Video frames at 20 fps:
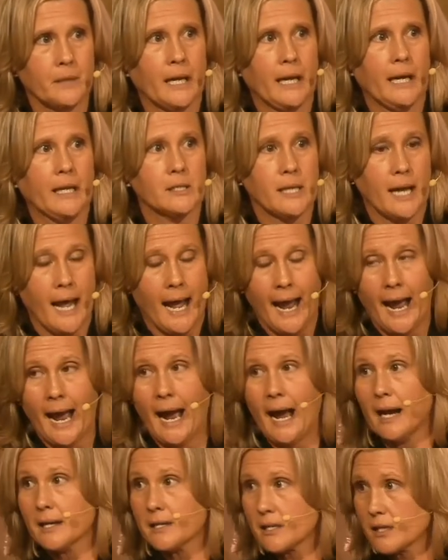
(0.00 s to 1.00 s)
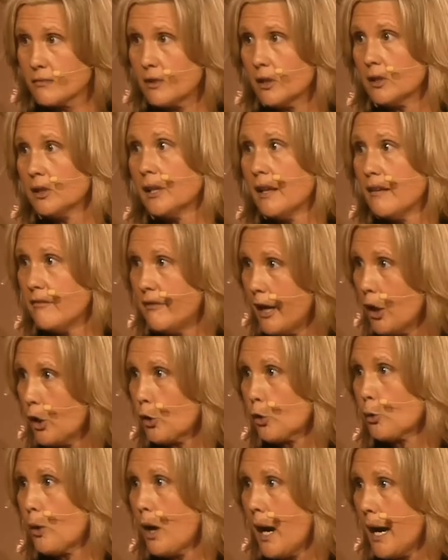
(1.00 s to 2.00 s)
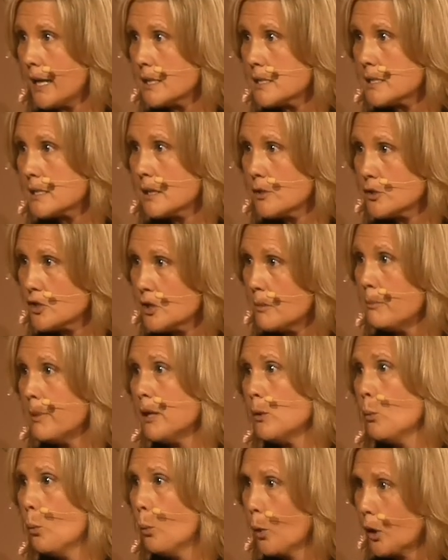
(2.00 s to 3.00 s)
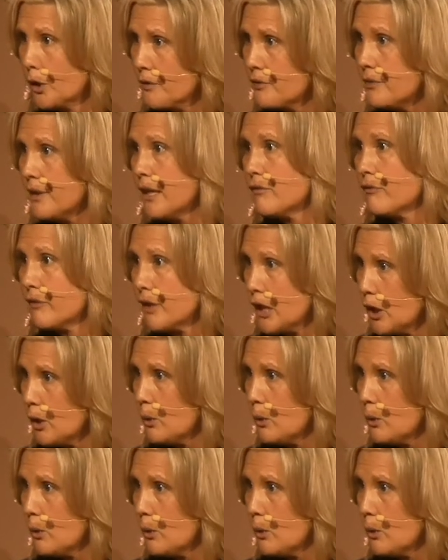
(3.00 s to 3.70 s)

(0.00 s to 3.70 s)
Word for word: And to ask the living Christ to be worth it for you